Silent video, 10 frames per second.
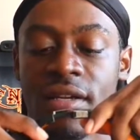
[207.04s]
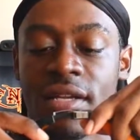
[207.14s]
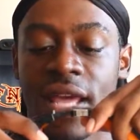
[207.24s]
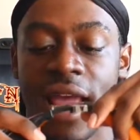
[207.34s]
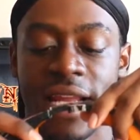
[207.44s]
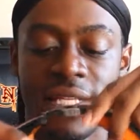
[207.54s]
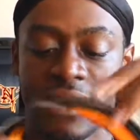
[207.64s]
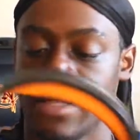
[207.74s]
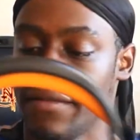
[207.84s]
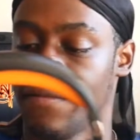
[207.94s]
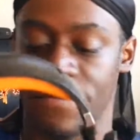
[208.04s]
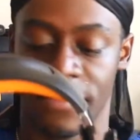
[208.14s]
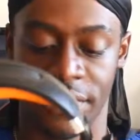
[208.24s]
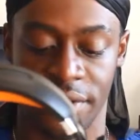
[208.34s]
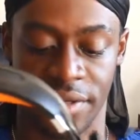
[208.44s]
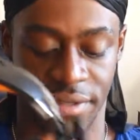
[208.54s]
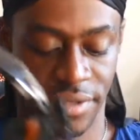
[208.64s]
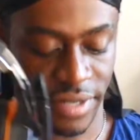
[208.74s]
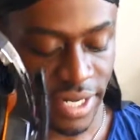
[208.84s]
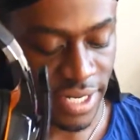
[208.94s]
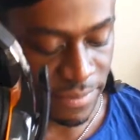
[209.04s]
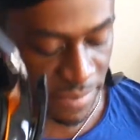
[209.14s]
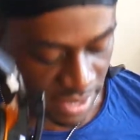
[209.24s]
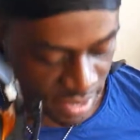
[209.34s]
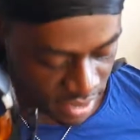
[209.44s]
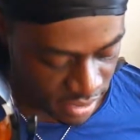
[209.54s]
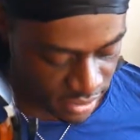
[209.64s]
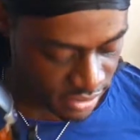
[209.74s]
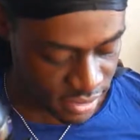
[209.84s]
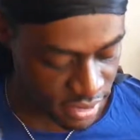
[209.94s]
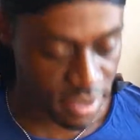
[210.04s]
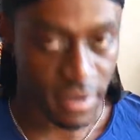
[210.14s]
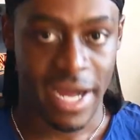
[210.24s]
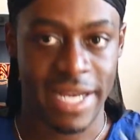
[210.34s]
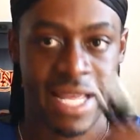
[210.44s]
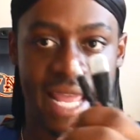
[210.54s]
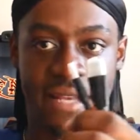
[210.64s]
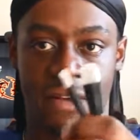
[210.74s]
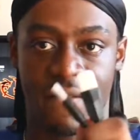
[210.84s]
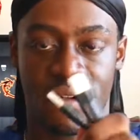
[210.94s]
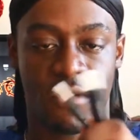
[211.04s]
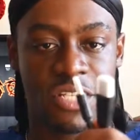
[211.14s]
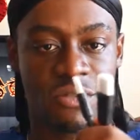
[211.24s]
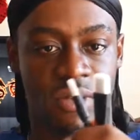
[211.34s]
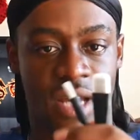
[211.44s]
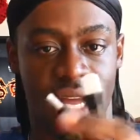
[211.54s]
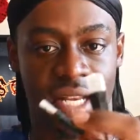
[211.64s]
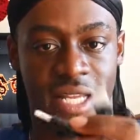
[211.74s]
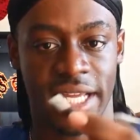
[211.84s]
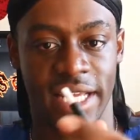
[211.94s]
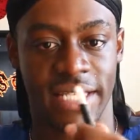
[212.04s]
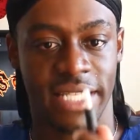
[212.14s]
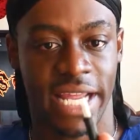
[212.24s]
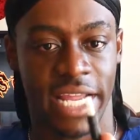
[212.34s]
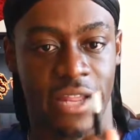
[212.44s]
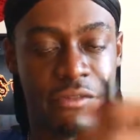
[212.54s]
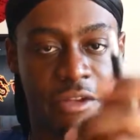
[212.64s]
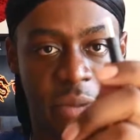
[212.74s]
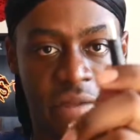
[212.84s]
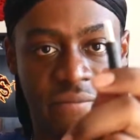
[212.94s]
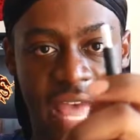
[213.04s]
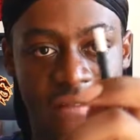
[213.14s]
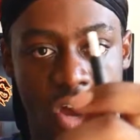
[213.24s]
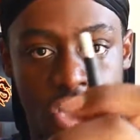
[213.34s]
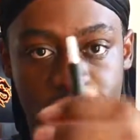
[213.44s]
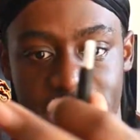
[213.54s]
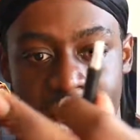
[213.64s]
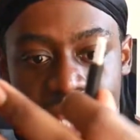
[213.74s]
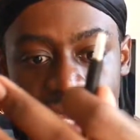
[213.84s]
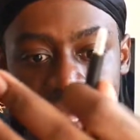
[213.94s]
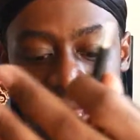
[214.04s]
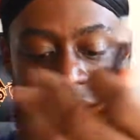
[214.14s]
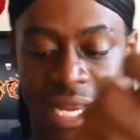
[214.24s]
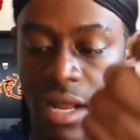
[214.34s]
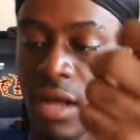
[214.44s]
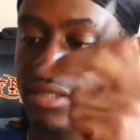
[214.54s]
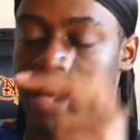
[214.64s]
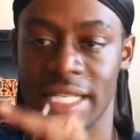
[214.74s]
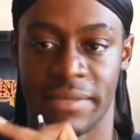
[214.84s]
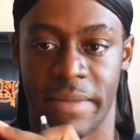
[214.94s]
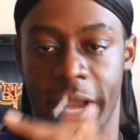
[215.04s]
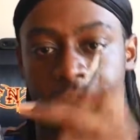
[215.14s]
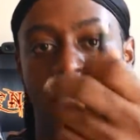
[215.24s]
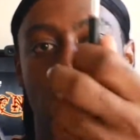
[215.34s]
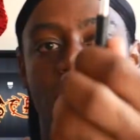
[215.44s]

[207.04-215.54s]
Yeah, it is stiff. Alright. So at the end of it, what you got is a 3.5 audio jack. It also has a microphone. So